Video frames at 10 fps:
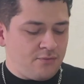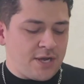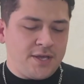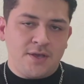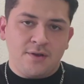
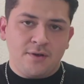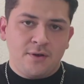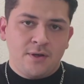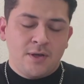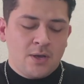right
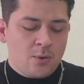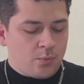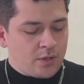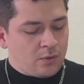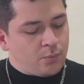here?
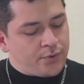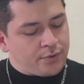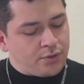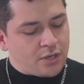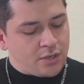Well,
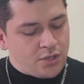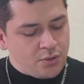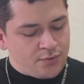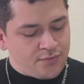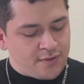we're gonna
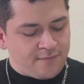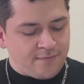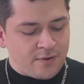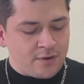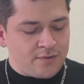use the
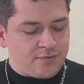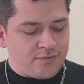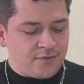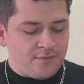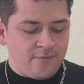
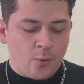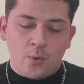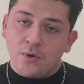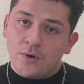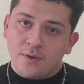first
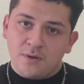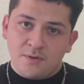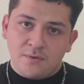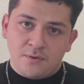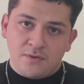4
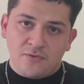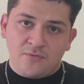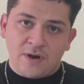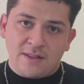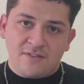
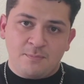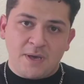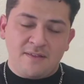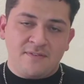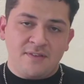fret
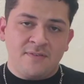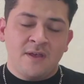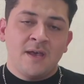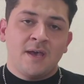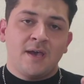
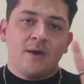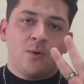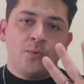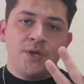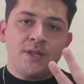spaces
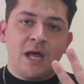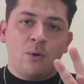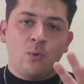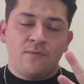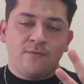with
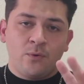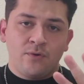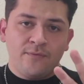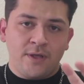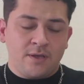our
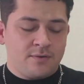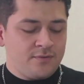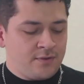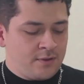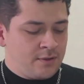4
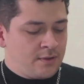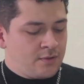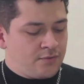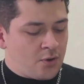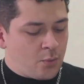fingers.
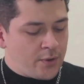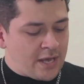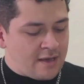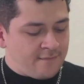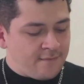So we
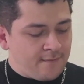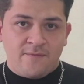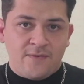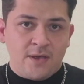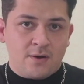have
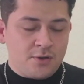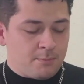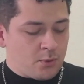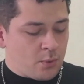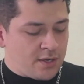finger
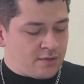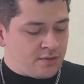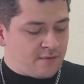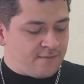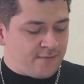number 1
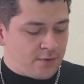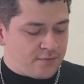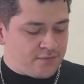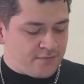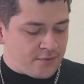on the
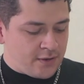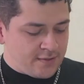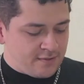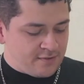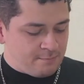first
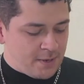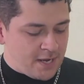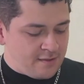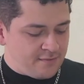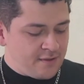fret
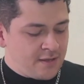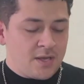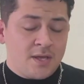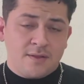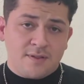space,
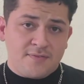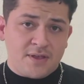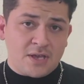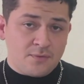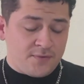the
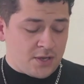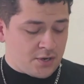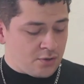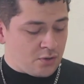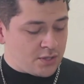second
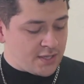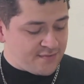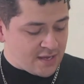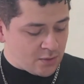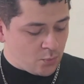finger on the
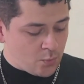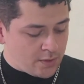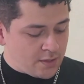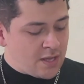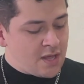second
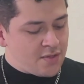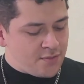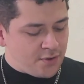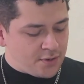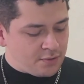one,
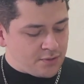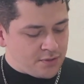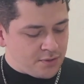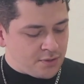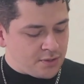third on
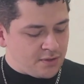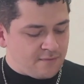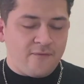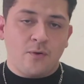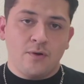the third,
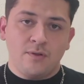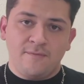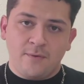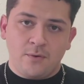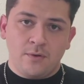and 4 on the
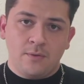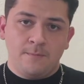fourth.